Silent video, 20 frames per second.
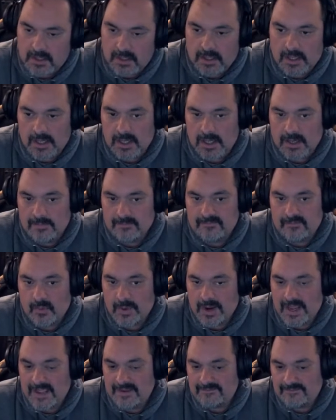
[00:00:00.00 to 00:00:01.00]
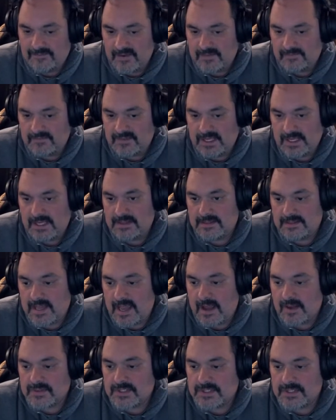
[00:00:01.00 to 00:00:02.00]
Um, for a
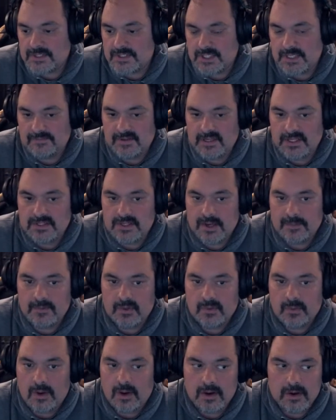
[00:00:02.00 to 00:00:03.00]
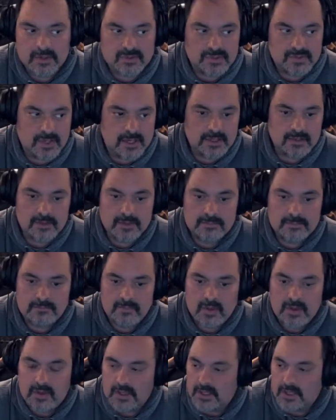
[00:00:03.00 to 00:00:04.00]
15,000 GVWR trailer,
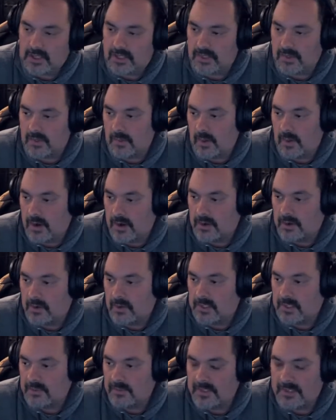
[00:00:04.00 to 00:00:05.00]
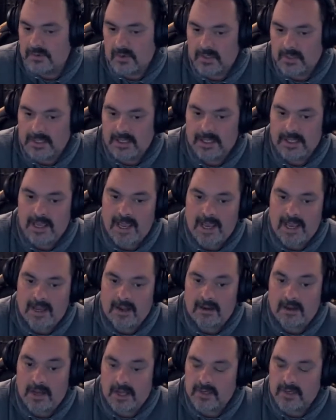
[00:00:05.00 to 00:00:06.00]
you are going to be looking at
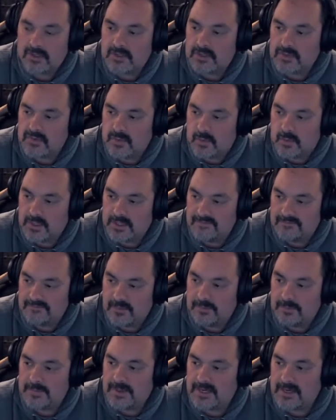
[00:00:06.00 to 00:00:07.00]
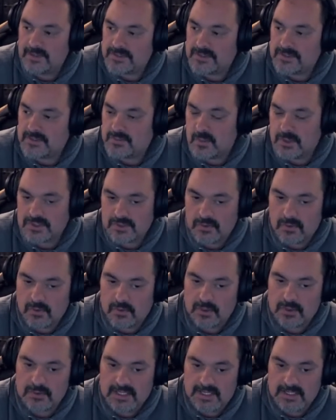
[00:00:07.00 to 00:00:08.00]
120 foot-pounds is what you're
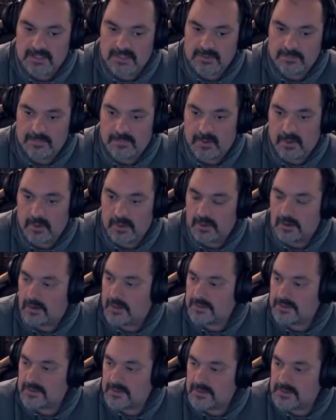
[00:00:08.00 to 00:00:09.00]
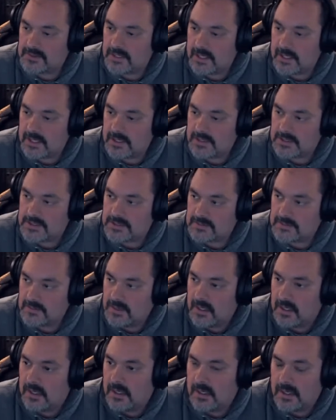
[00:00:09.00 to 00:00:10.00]
going to need to put on those lugs.
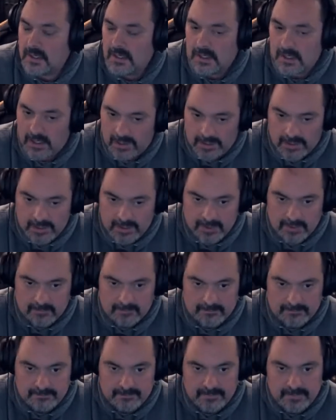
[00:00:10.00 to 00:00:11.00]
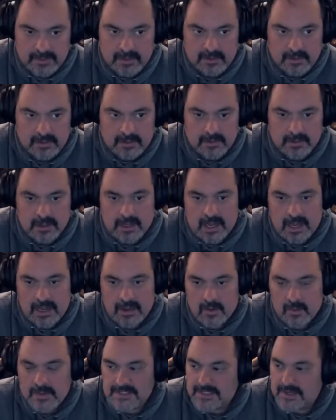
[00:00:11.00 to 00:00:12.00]
Um, I
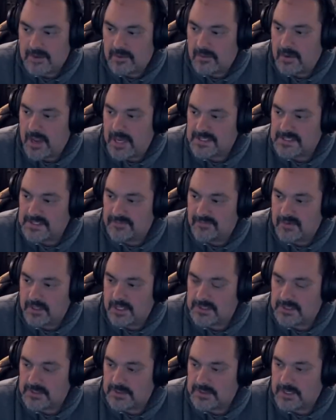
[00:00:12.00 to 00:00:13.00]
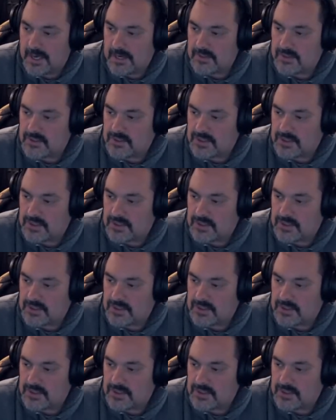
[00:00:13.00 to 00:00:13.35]
always tell guys, if you get your tires